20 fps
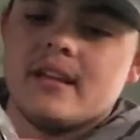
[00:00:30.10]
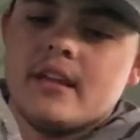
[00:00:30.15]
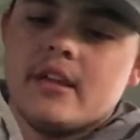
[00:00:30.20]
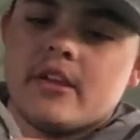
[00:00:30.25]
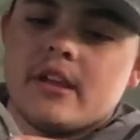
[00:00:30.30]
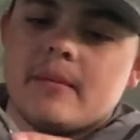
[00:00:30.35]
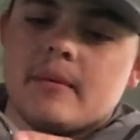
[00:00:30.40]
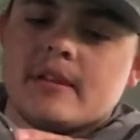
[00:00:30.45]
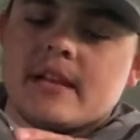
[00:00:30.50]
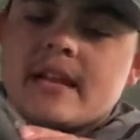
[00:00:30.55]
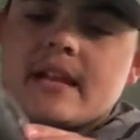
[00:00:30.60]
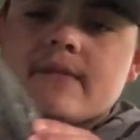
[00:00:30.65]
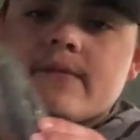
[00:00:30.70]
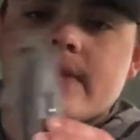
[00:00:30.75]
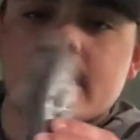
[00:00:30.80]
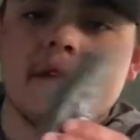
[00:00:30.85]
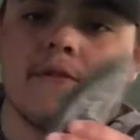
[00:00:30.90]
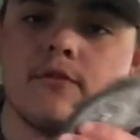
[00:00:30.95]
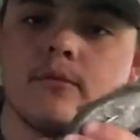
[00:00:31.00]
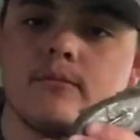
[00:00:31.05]
You can imitate
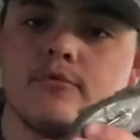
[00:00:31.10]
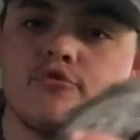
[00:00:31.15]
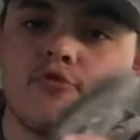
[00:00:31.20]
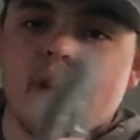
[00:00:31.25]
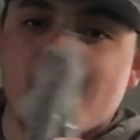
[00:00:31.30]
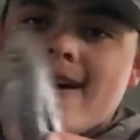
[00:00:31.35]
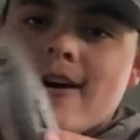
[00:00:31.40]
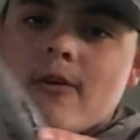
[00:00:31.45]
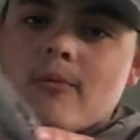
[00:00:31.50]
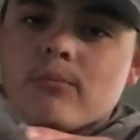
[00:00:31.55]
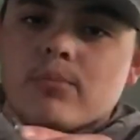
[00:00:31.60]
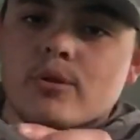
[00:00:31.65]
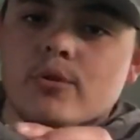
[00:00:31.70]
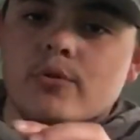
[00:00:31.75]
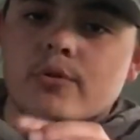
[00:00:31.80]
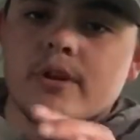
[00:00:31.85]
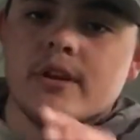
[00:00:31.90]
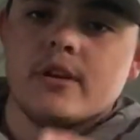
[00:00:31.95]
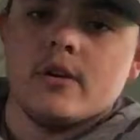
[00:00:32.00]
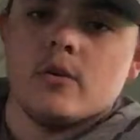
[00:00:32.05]
anything from trout,
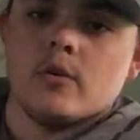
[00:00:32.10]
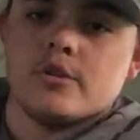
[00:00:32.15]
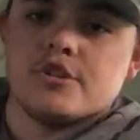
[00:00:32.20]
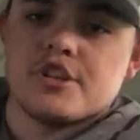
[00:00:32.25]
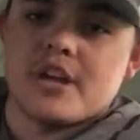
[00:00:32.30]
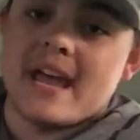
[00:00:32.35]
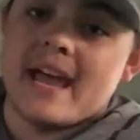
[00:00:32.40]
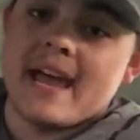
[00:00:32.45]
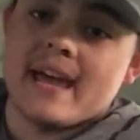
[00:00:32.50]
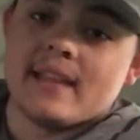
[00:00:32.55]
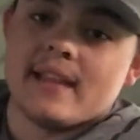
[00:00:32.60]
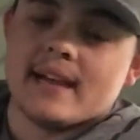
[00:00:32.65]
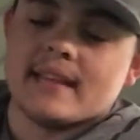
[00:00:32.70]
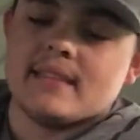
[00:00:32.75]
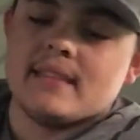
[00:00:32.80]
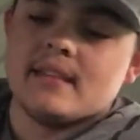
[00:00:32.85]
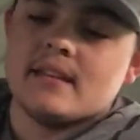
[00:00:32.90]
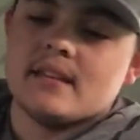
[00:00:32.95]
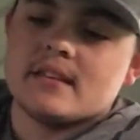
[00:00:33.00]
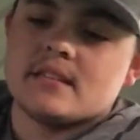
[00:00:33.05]
bluegill, shad
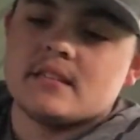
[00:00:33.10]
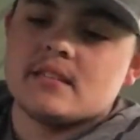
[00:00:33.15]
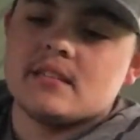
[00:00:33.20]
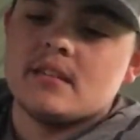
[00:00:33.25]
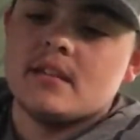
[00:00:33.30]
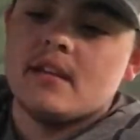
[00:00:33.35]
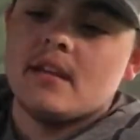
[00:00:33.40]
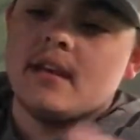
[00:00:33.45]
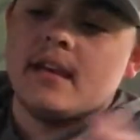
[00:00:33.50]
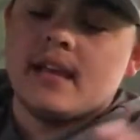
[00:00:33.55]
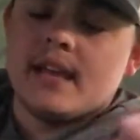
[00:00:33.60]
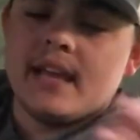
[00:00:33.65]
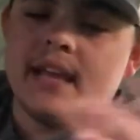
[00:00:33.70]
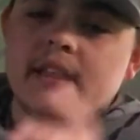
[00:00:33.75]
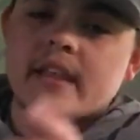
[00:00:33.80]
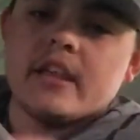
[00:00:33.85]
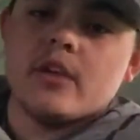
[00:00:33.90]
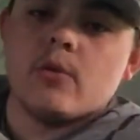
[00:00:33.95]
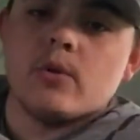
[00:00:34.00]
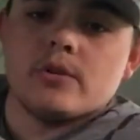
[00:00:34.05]
like this.
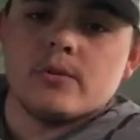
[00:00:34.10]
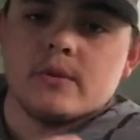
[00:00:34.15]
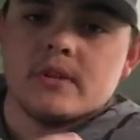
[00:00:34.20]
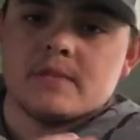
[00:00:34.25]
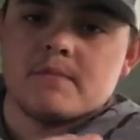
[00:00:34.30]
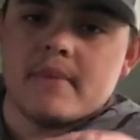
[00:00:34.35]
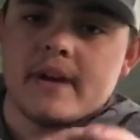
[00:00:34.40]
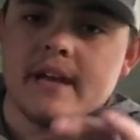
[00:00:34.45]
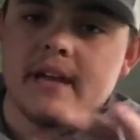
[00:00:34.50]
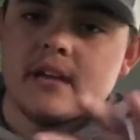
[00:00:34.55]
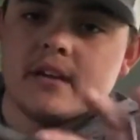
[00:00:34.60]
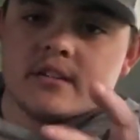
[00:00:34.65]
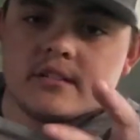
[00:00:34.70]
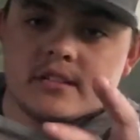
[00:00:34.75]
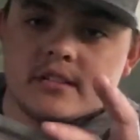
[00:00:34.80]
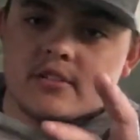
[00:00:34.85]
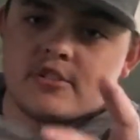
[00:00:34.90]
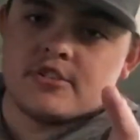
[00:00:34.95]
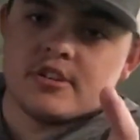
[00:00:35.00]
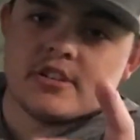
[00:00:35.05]
Anything you want to with this bait because
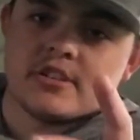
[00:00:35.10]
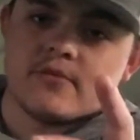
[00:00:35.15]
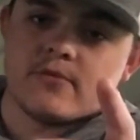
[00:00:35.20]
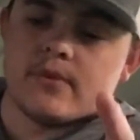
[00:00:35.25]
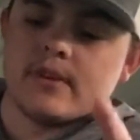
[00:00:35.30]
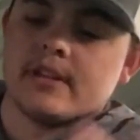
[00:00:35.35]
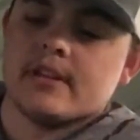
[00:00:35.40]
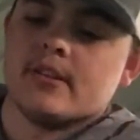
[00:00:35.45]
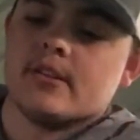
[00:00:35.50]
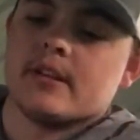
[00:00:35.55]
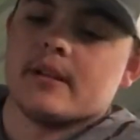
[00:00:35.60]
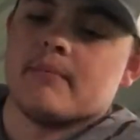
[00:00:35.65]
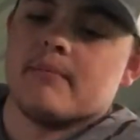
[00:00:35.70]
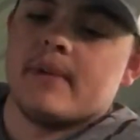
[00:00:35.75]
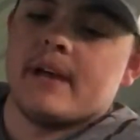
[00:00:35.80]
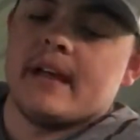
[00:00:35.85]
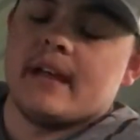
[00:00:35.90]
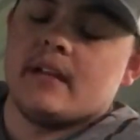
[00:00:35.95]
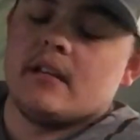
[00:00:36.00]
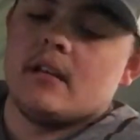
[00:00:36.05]
it's just a really good looking
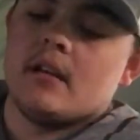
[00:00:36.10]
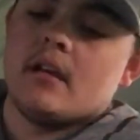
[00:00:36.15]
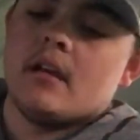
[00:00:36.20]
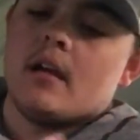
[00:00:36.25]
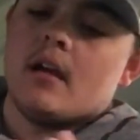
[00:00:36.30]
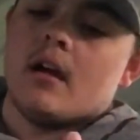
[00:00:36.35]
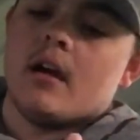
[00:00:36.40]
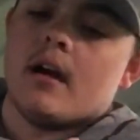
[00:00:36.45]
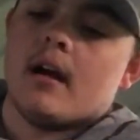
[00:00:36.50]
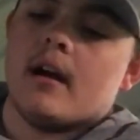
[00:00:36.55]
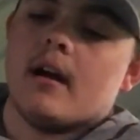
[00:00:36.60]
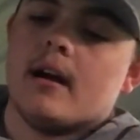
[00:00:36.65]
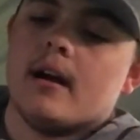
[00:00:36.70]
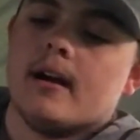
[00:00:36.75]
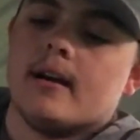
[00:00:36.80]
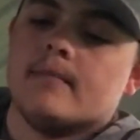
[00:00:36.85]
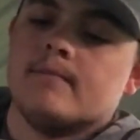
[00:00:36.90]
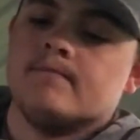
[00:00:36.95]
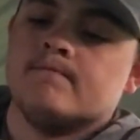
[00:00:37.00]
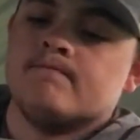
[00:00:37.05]
bait.
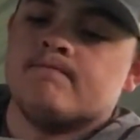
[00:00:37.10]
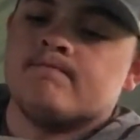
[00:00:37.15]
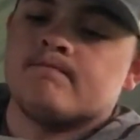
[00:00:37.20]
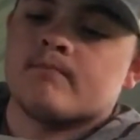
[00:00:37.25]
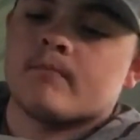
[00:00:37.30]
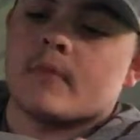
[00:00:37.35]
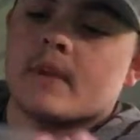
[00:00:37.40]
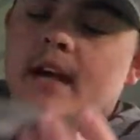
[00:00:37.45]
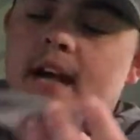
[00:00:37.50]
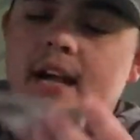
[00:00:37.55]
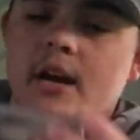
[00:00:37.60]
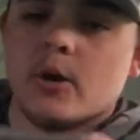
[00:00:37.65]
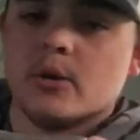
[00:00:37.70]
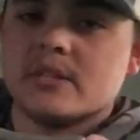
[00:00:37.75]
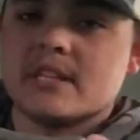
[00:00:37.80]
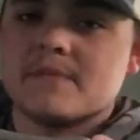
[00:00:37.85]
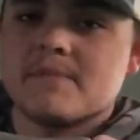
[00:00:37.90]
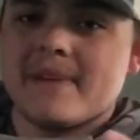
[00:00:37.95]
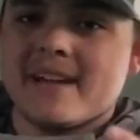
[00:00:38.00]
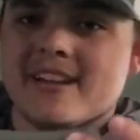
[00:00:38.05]
I go
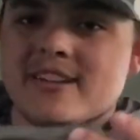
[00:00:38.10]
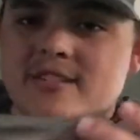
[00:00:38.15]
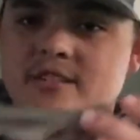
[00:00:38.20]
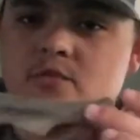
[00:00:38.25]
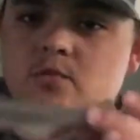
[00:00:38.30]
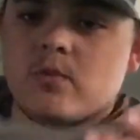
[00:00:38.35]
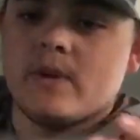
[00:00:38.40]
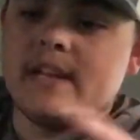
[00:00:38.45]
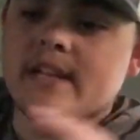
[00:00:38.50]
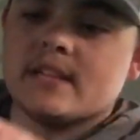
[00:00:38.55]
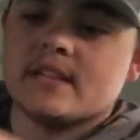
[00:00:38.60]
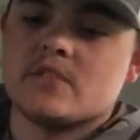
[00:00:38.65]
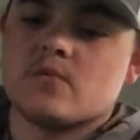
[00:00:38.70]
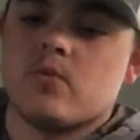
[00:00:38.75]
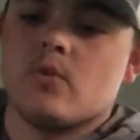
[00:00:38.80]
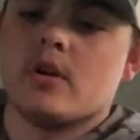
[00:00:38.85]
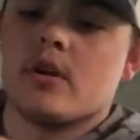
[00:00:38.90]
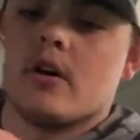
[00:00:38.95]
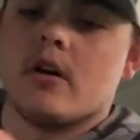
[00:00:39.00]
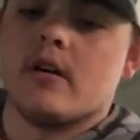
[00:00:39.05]
with this bait because it's weedless,
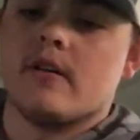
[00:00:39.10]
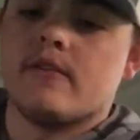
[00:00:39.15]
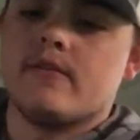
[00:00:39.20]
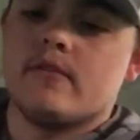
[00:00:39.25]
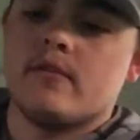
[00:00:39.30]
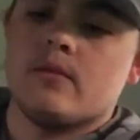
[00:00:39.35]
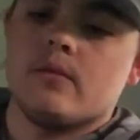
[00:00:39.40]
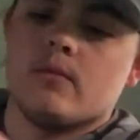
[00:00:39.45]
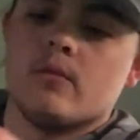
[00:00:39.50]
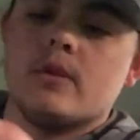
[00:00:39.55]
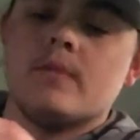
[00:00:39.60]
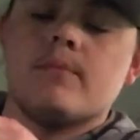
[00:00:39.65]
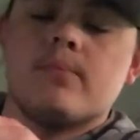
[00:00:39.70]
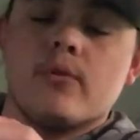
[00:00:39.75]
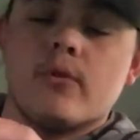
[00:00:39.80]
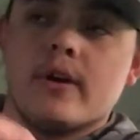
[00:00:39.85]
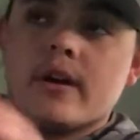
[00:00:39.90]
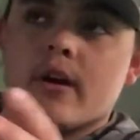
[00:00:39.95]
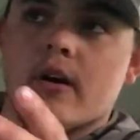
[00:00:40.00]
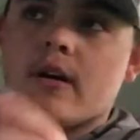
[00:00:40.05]
one
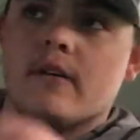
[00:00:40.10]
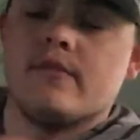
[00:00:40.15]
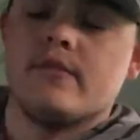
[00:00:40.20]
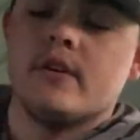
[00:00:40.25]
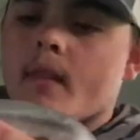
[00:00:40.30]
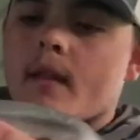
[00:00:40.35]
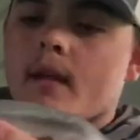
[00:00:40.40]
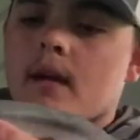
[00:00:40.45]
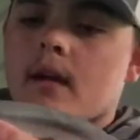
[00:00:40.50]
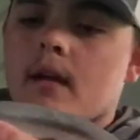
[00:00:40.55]
point off.